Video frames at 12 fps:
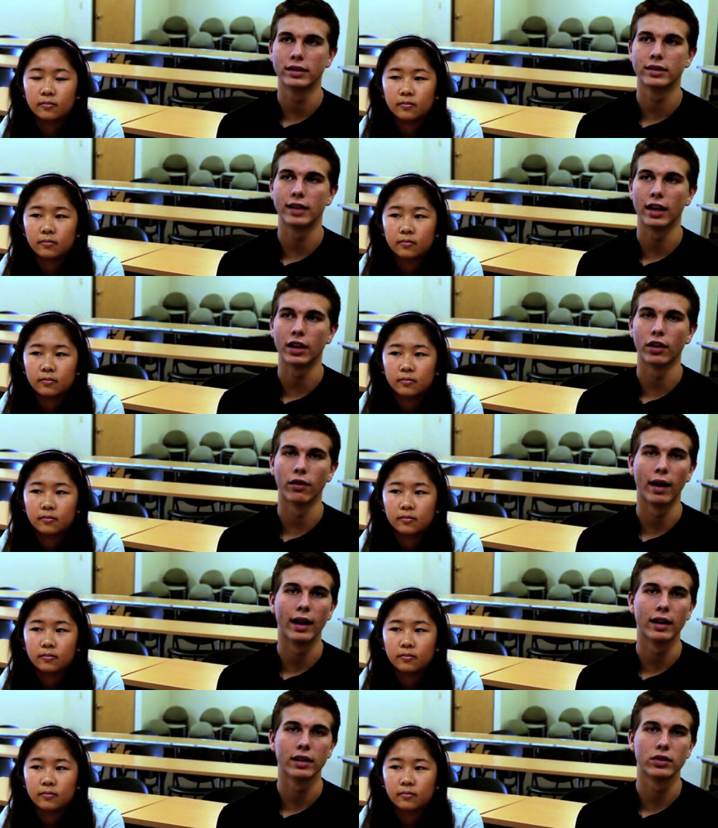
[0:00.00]
Speaker 1: to take your
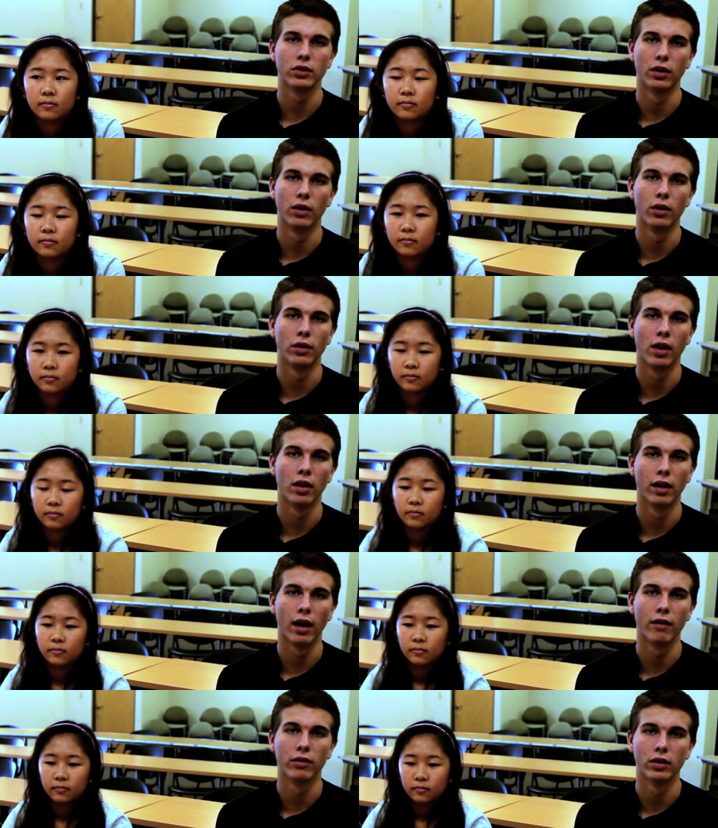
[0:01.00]
writing to a whole nother
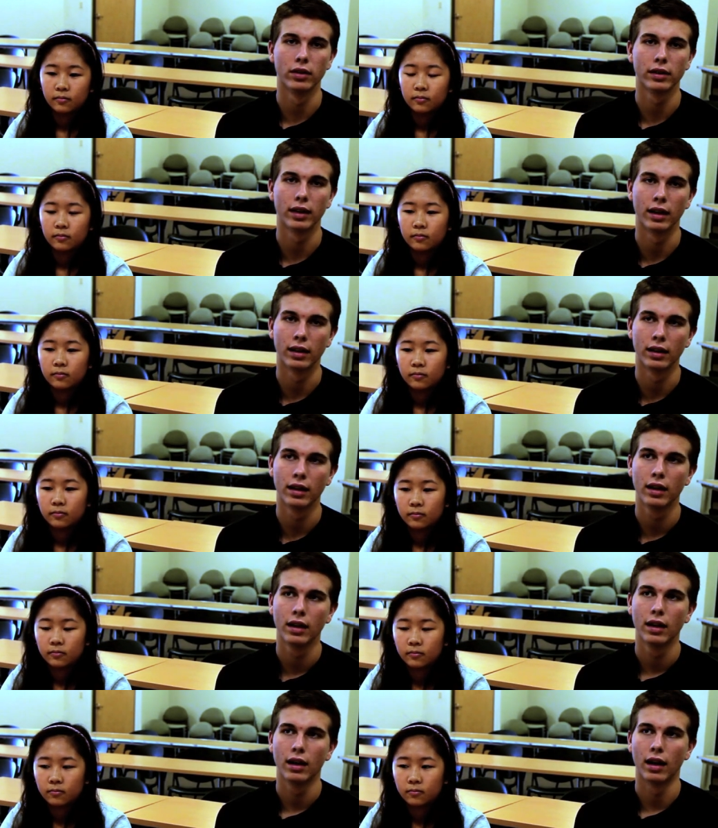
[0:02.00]
level
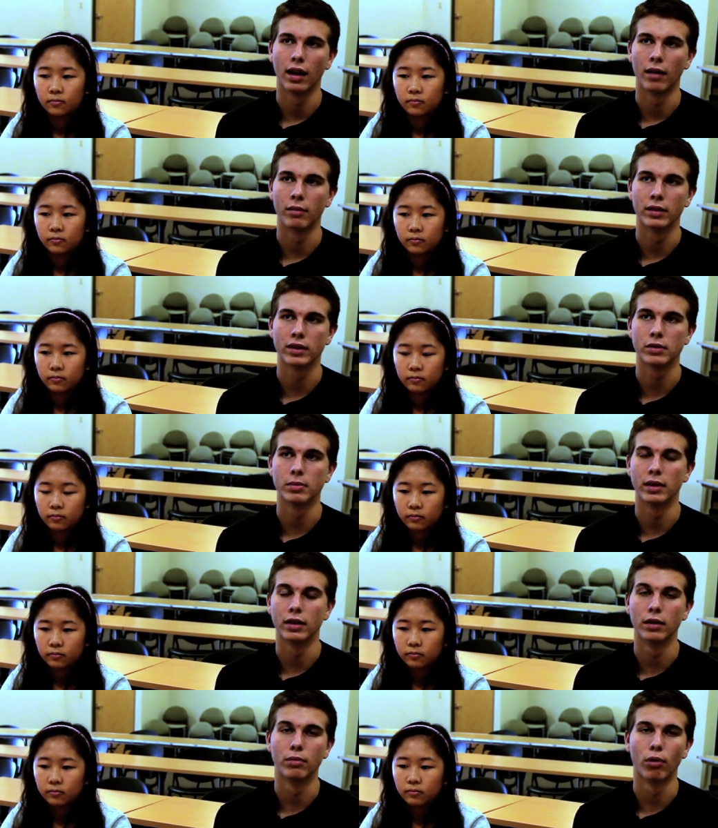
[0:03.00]
then um, this would be a
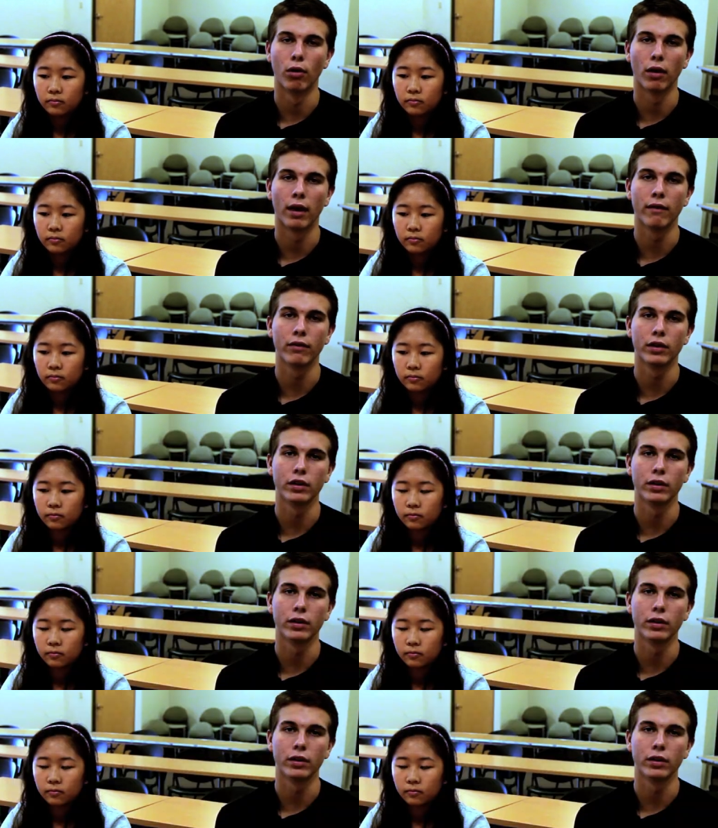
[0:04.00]
good program for you.